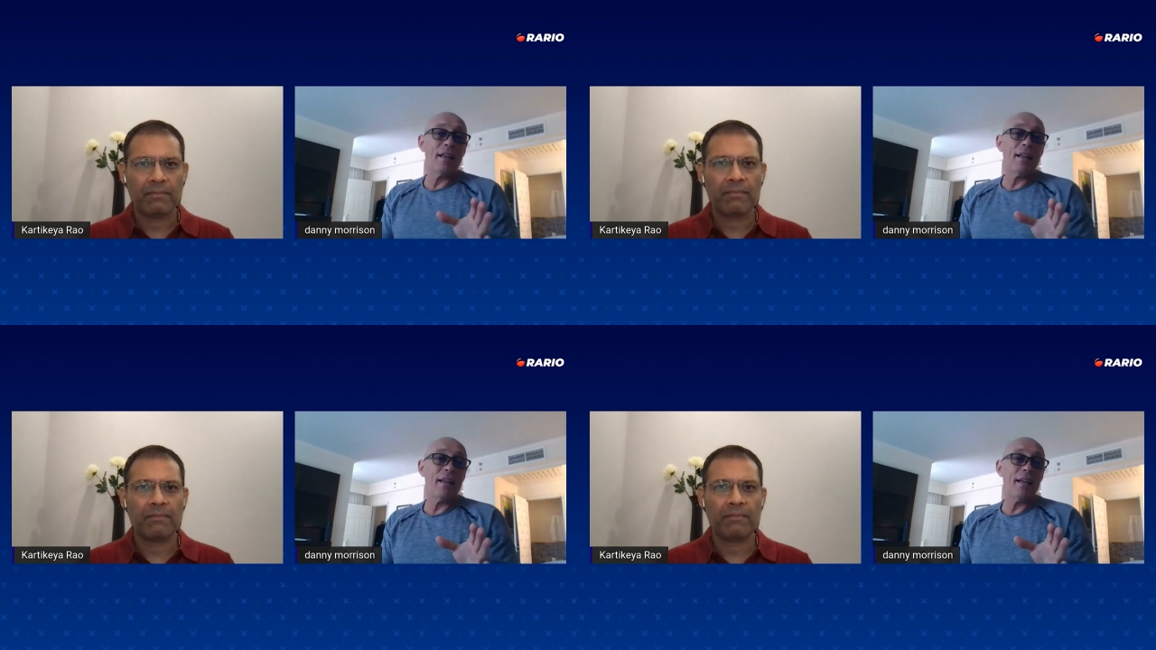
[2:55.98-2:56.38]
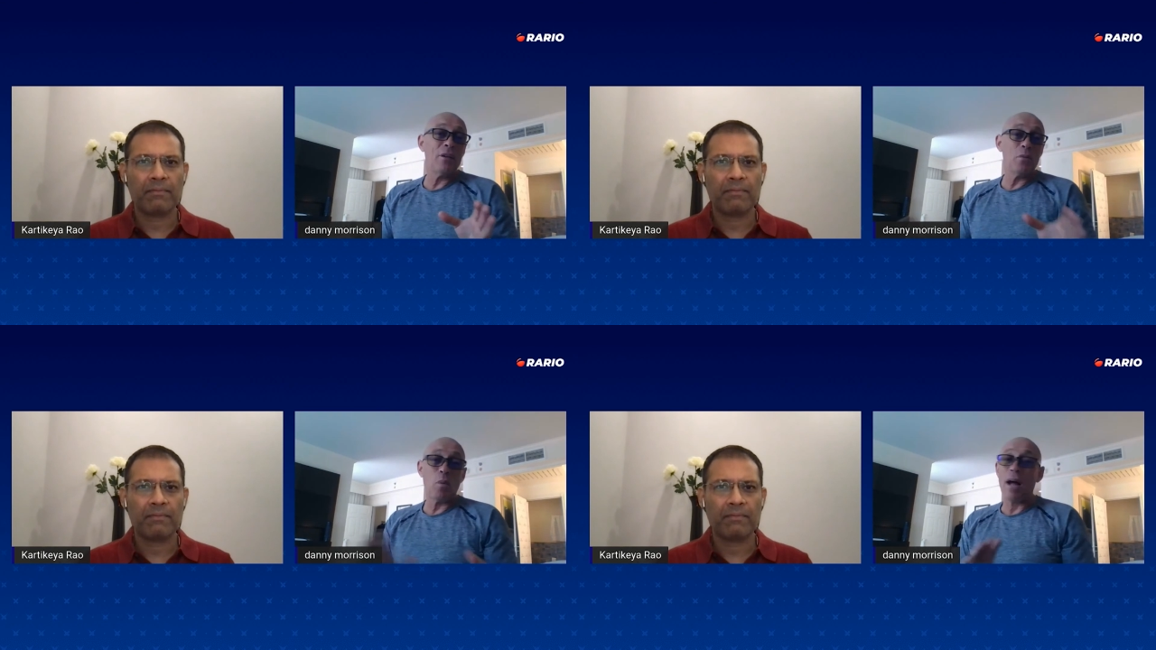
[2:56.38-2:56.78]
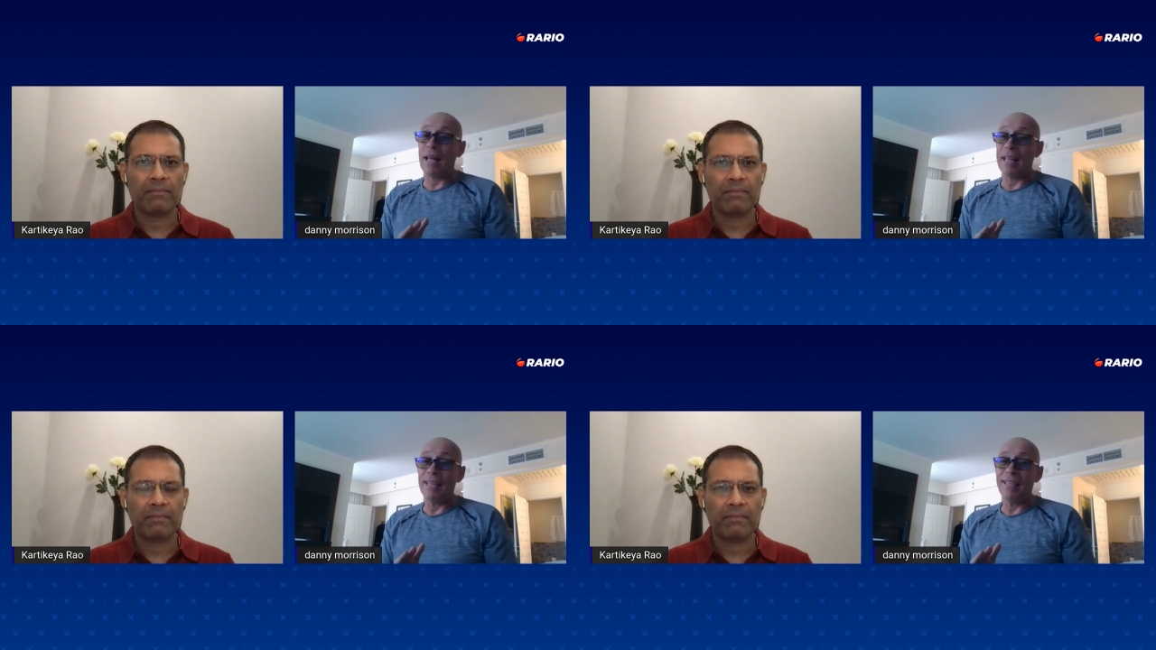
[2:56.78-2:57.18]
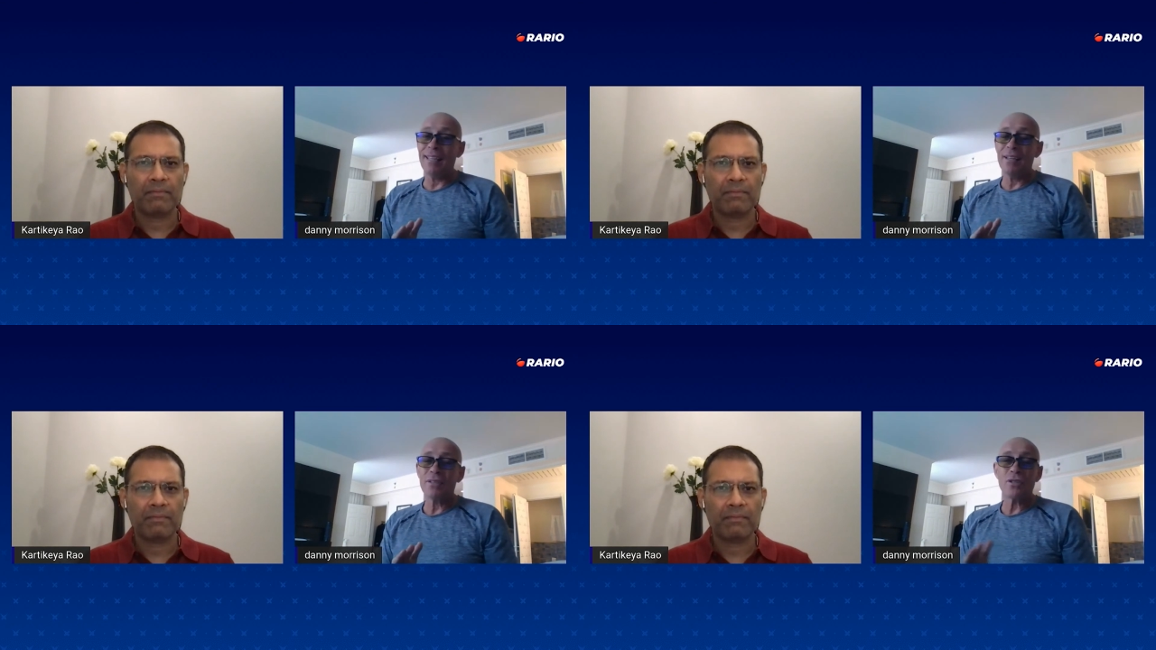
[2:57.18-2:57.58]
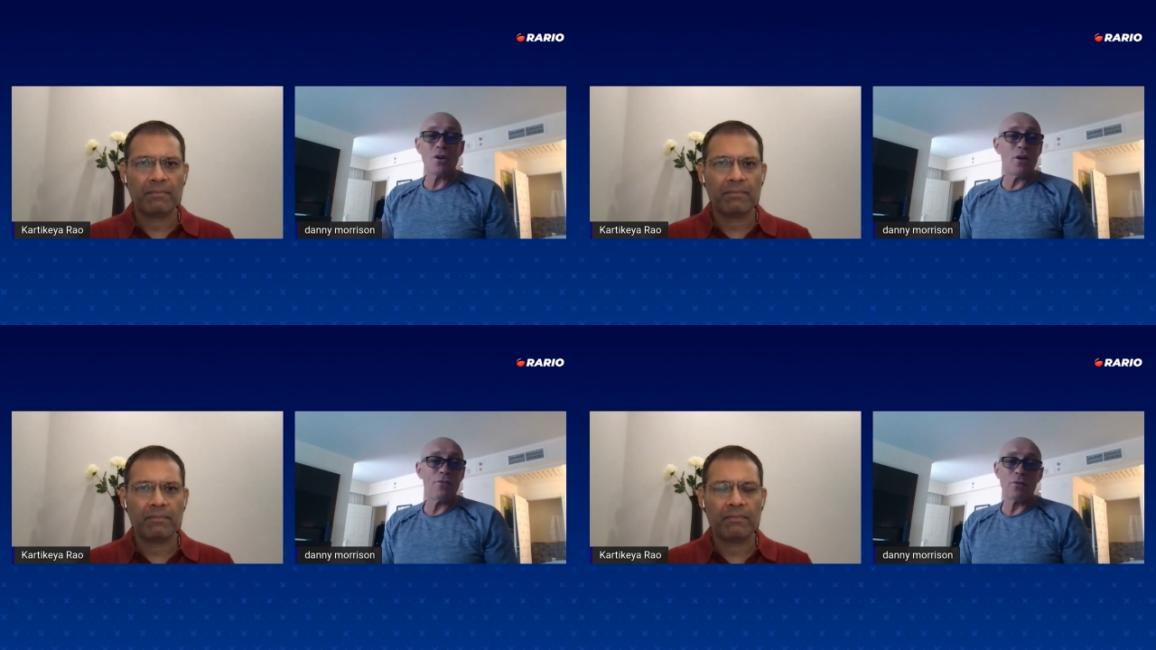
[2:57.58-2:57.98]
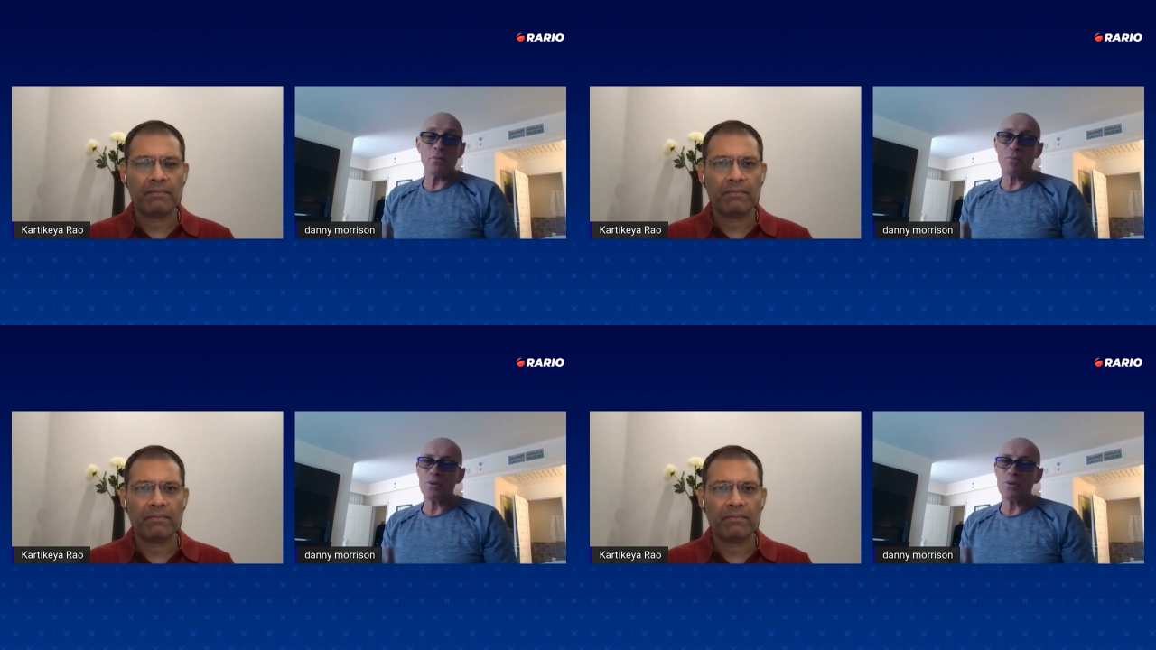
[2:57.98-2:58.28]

Speaker 1: uh, in a way, Seifert